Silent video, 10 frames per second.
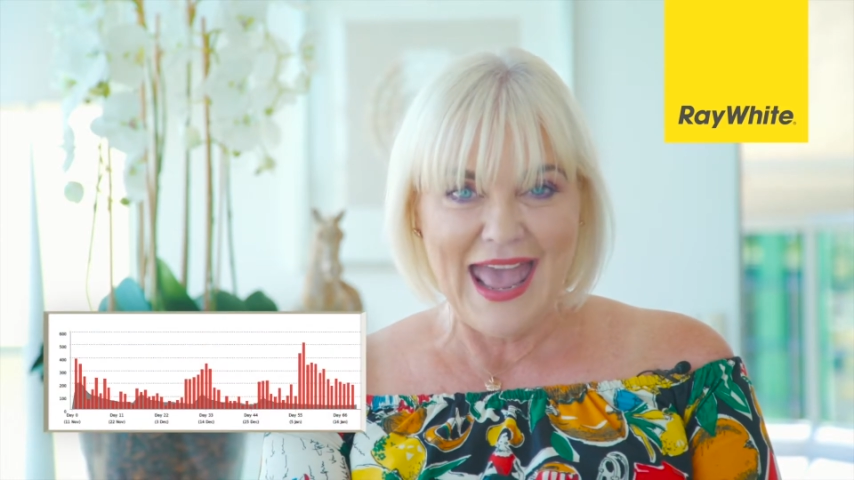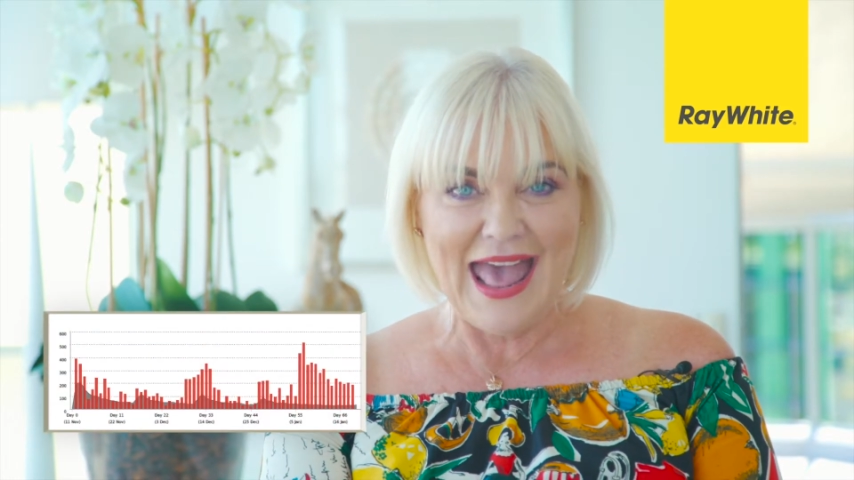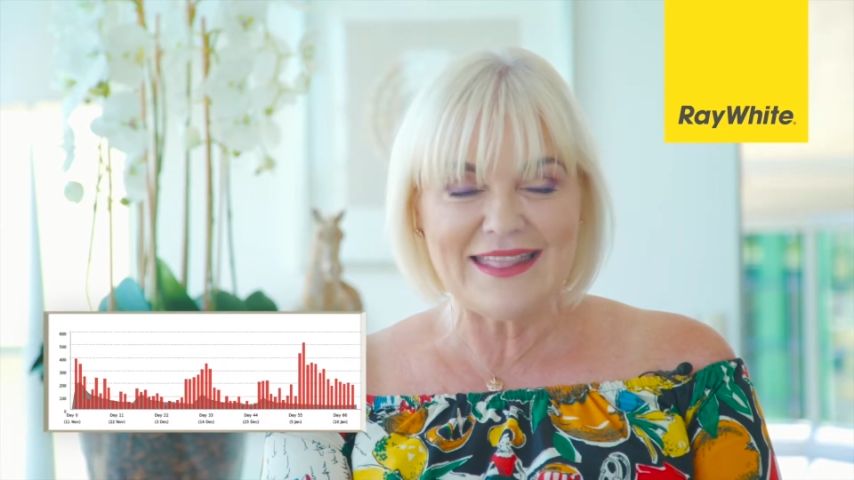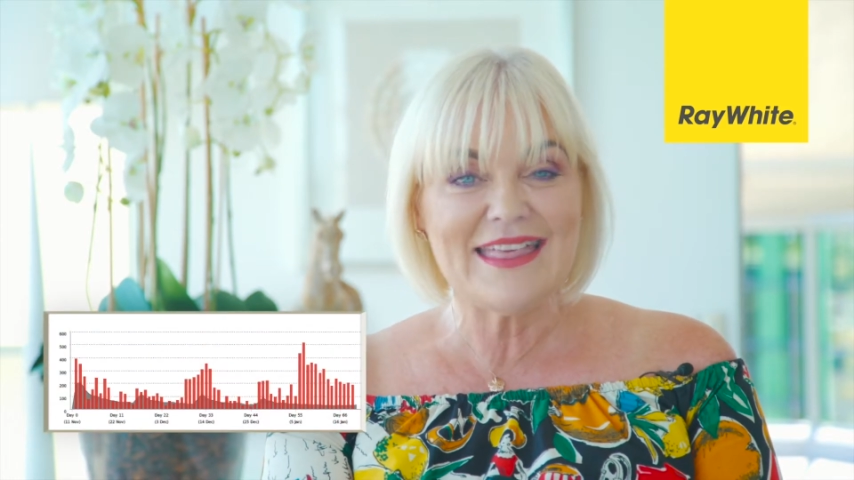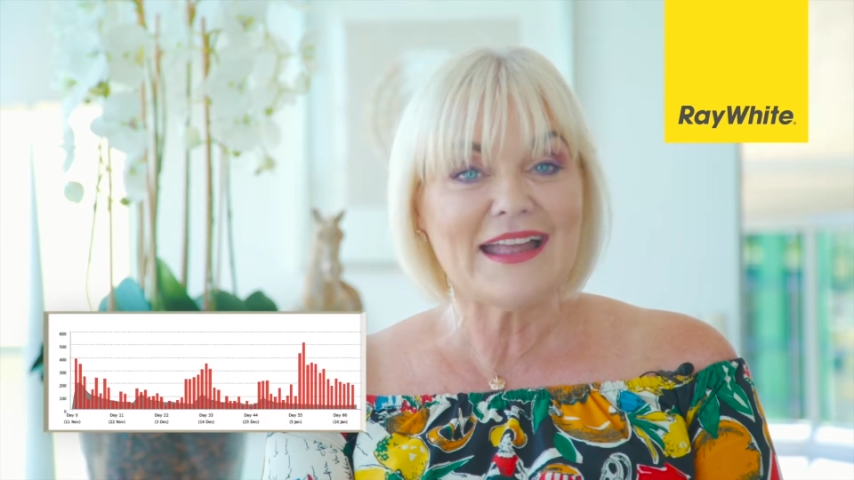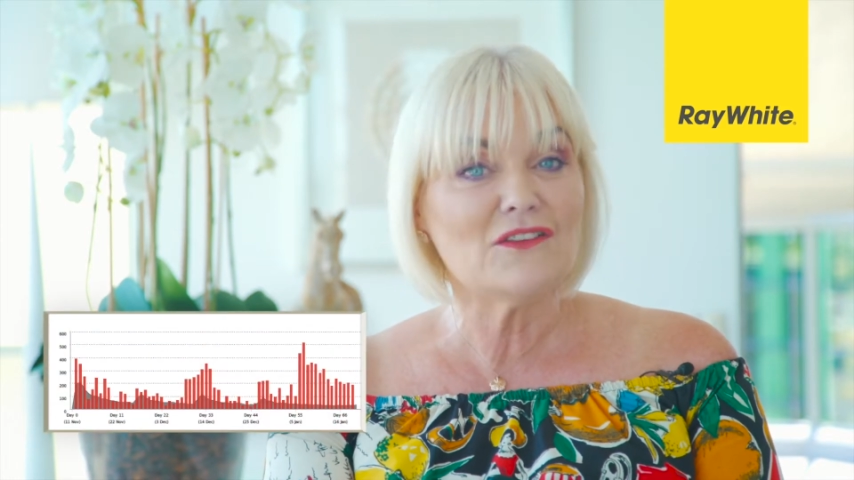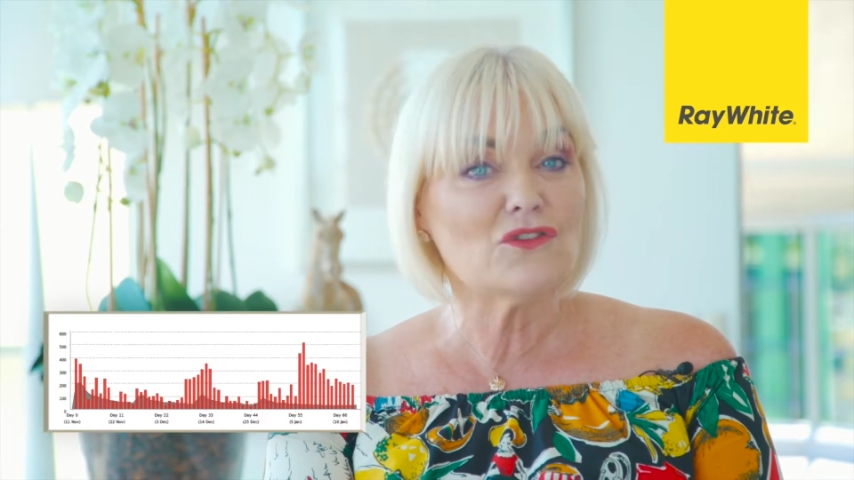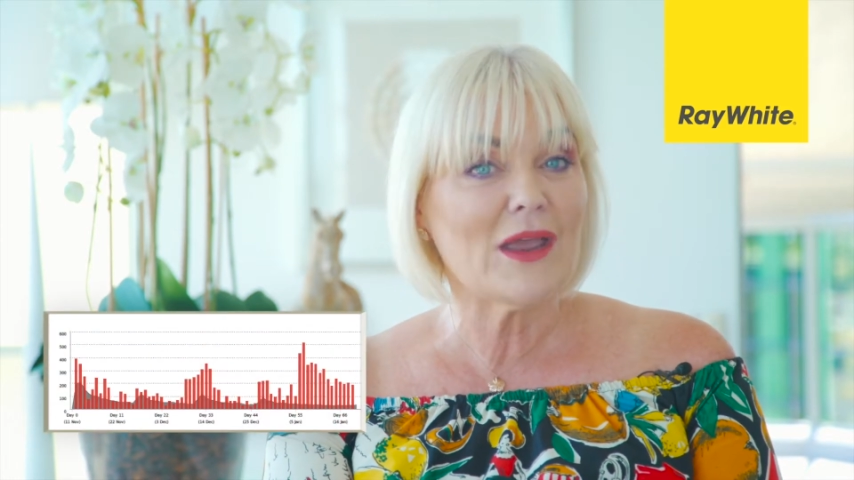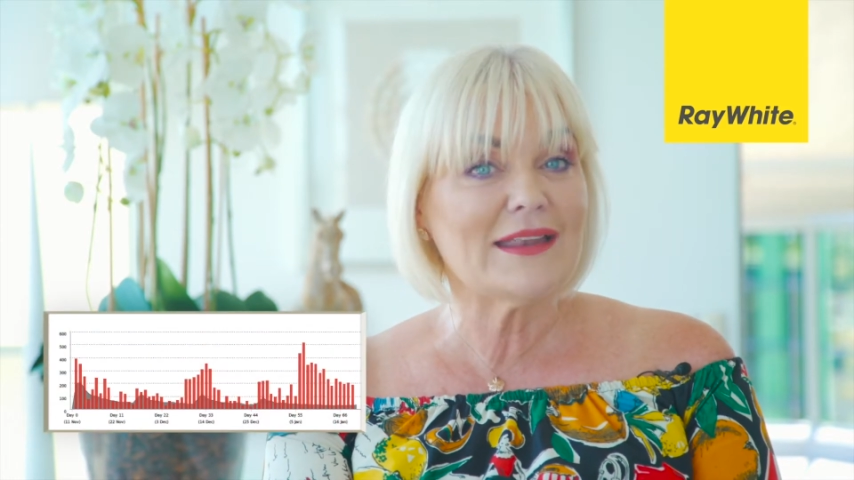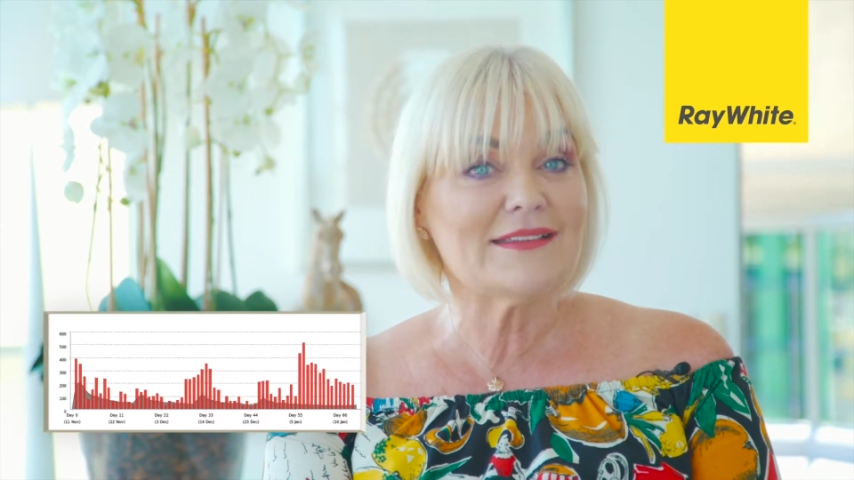And that's
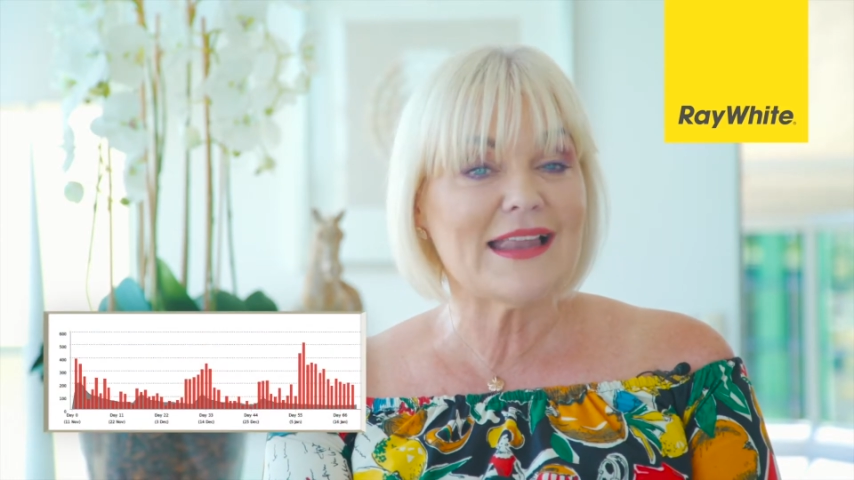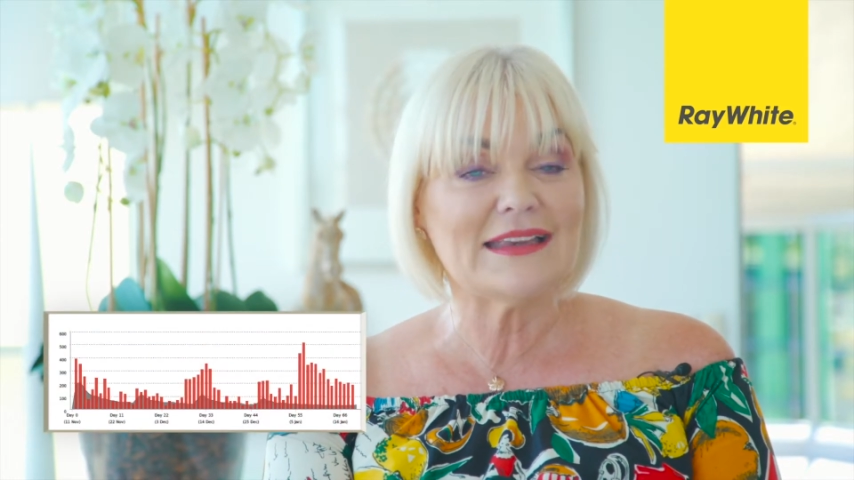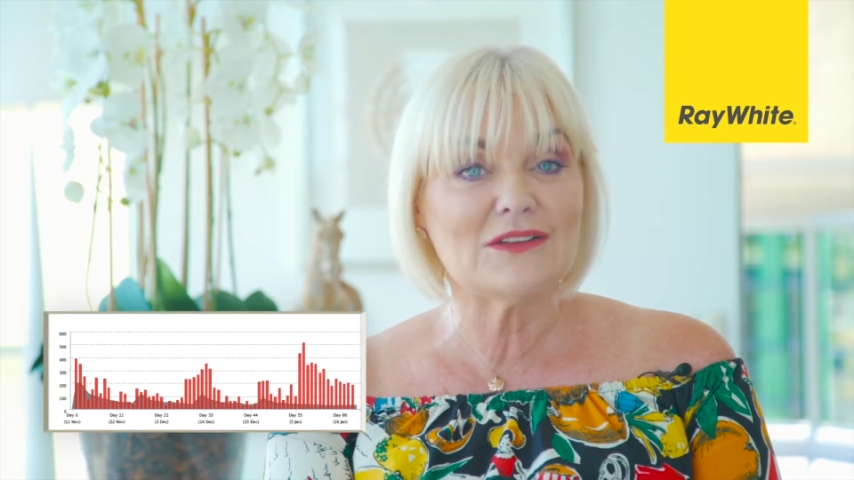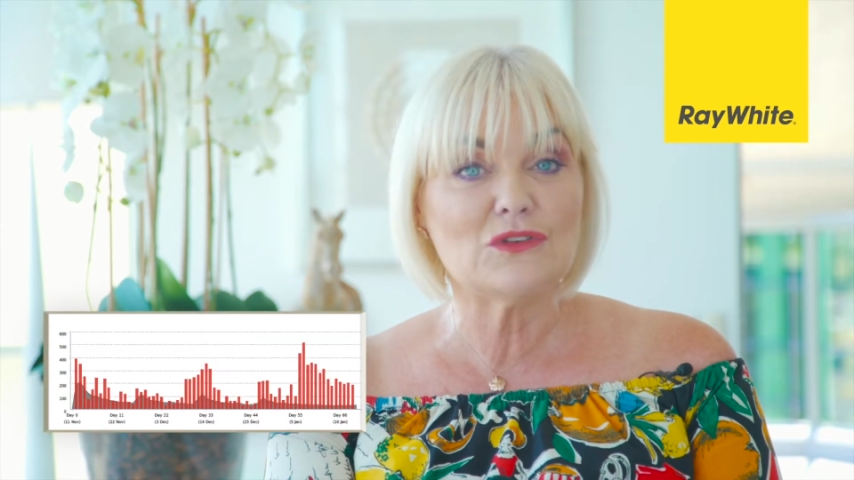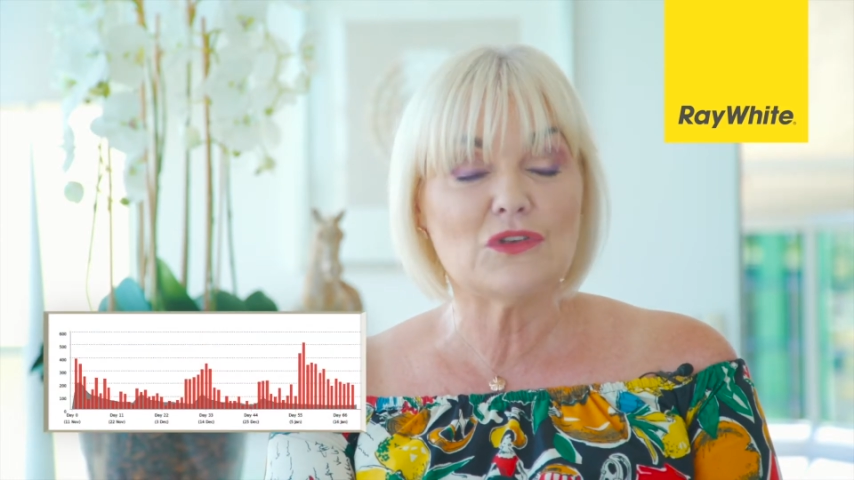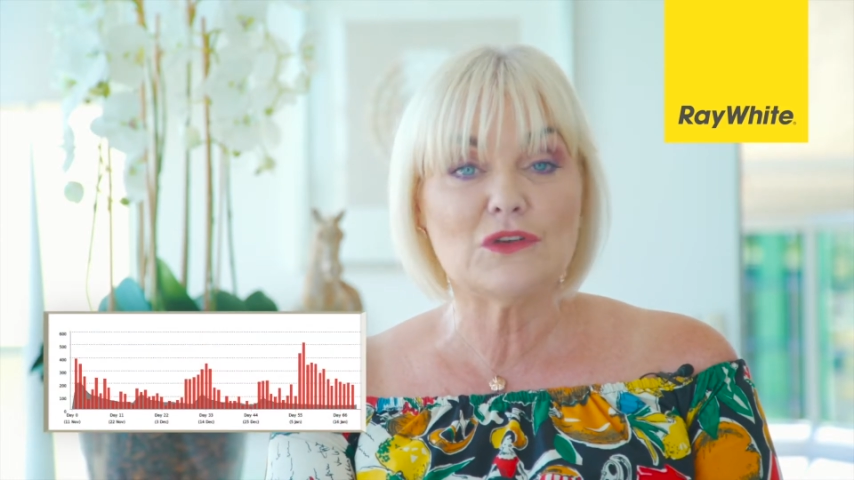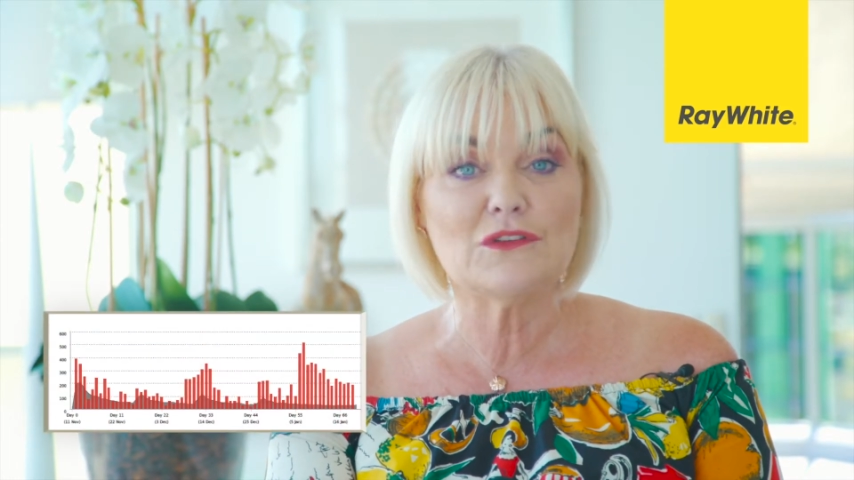translated to